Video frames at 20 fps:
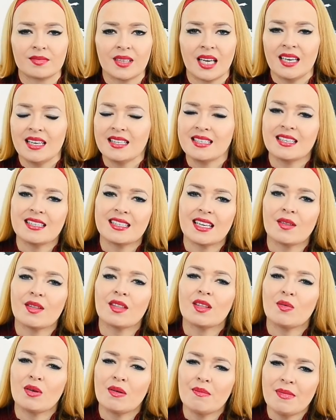And it turned out that
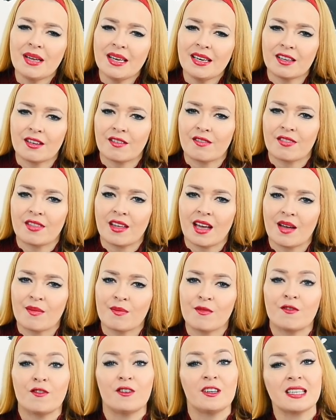there were many of
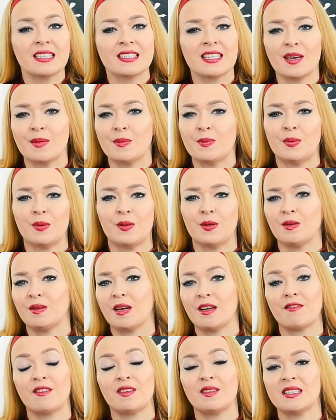them. For example,
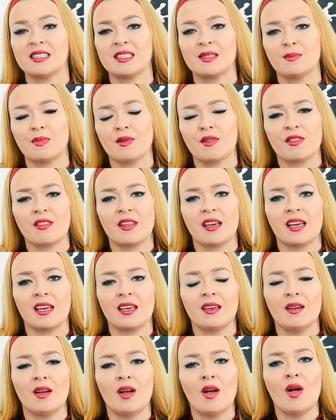a very simple
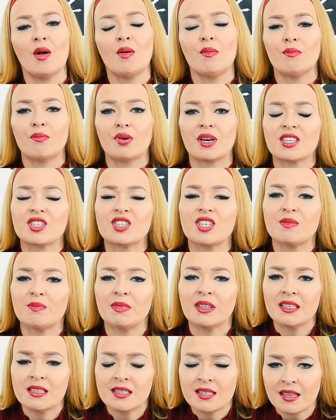thing, brushing
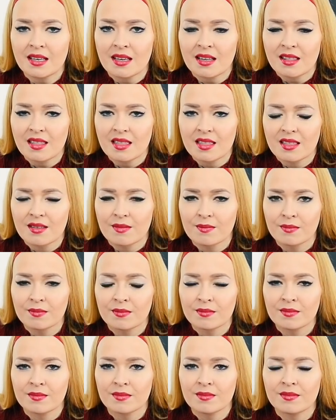my teeth.
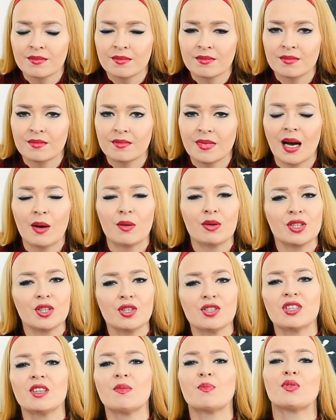I would
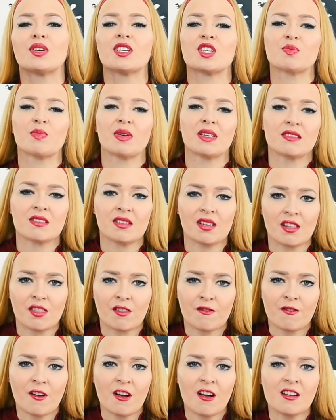usually brush my
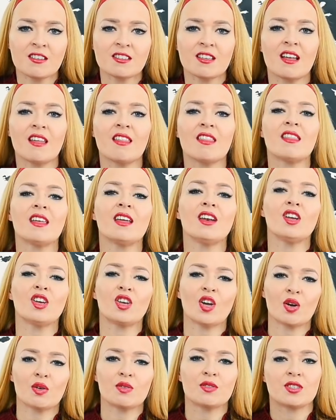teeth first and then
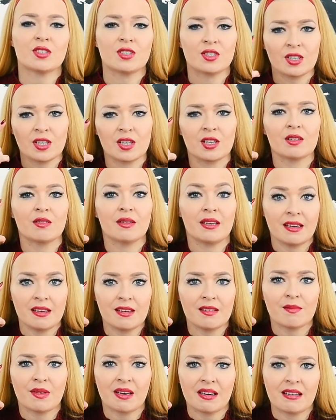go still
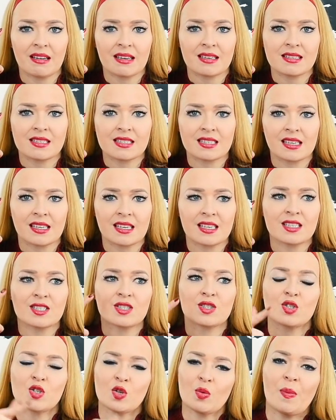in my
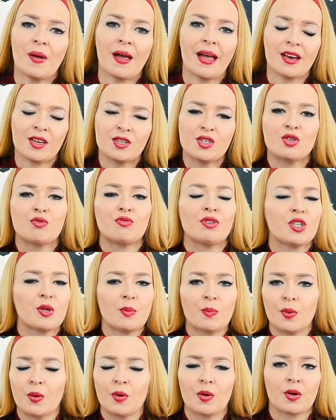lenses to bed to read a
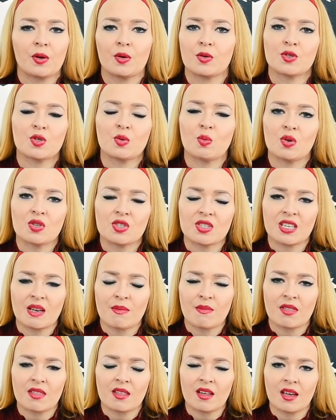book or to watch
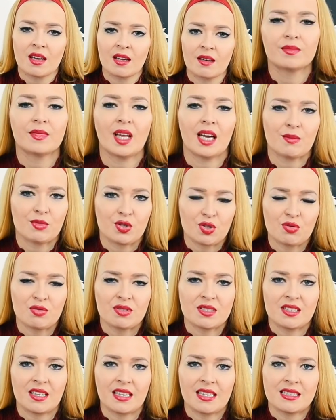something. I'm
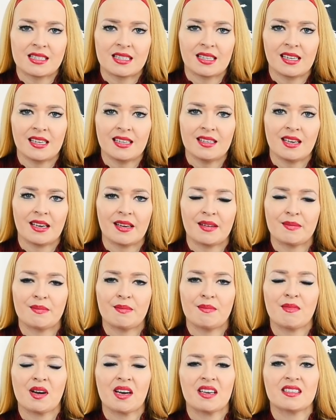short-sighted,
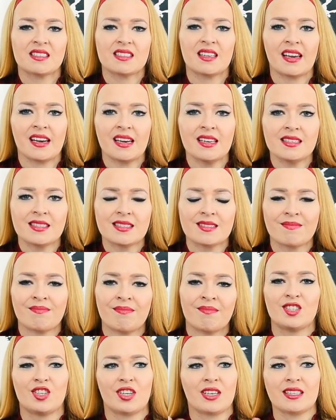I'm -8.
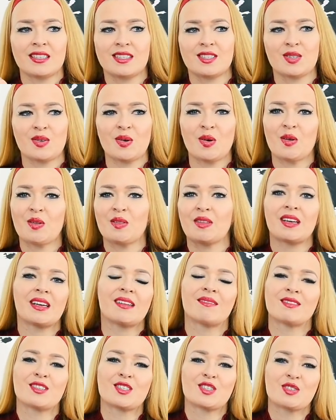Cheers to all
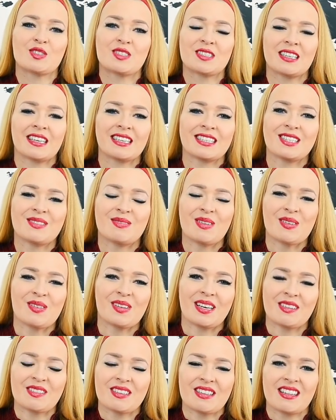the short-sighted
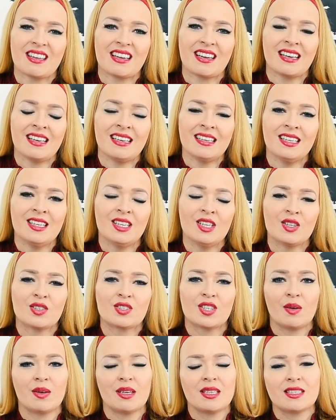people out there.
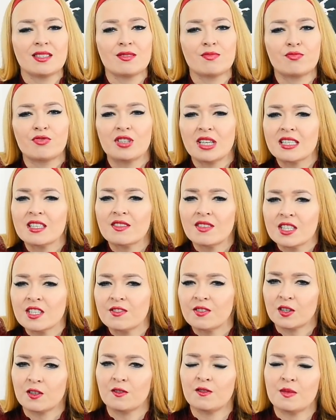So it's relatively
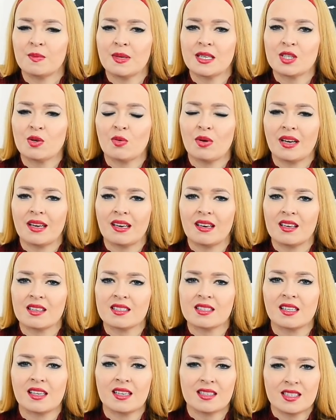difficult for me to wear
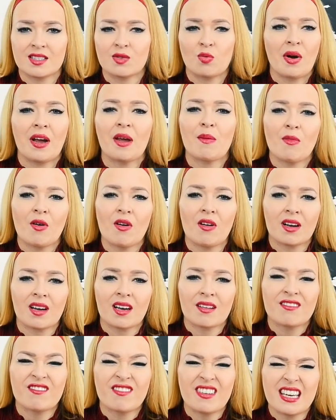glasses. It's way more
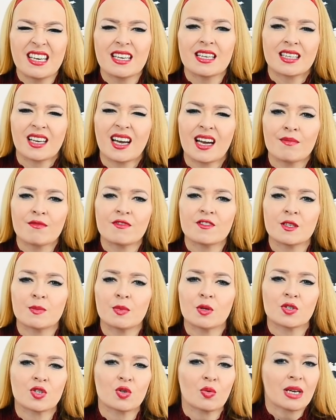convenient,
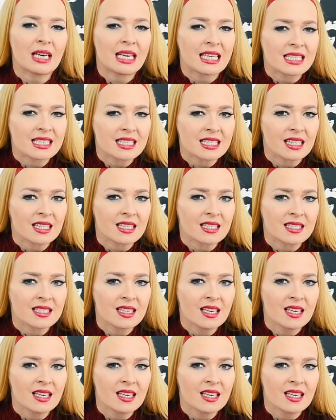comfortable to wear lenses.